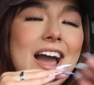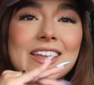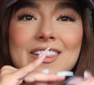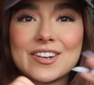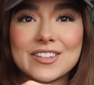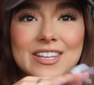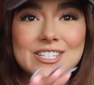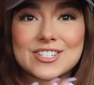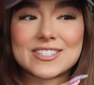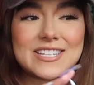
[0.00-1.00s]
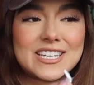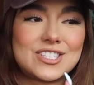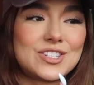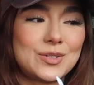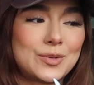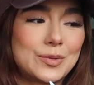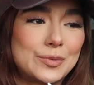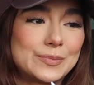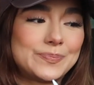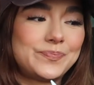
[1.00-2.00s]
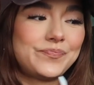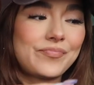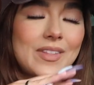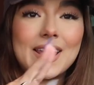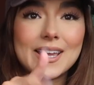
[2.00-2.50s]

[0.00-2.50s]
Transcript: I clearly just need to